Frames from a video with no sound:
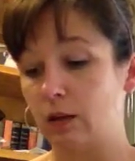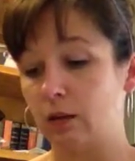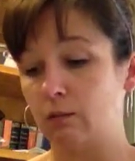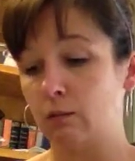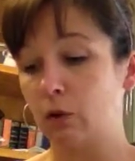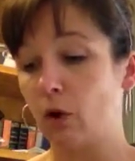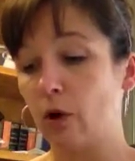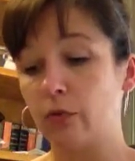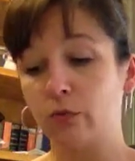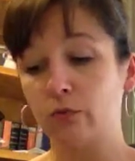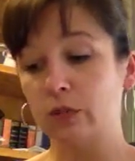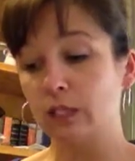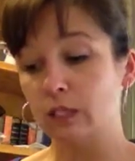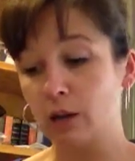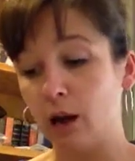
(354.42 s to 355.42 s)
MacArthur
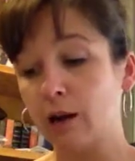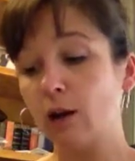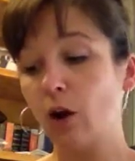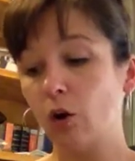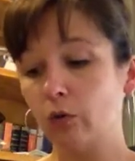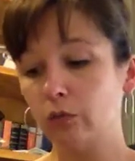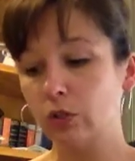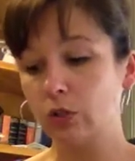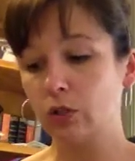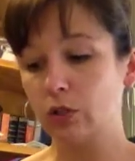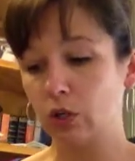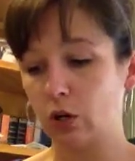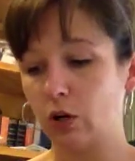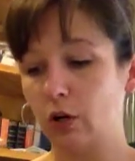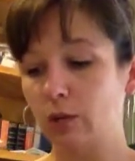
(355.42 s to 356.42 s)
did not hold to the
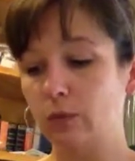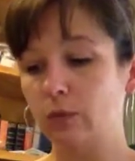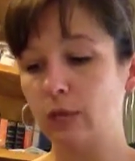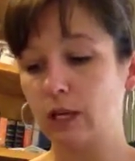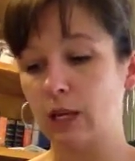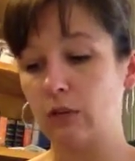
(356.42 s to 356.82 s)
terms,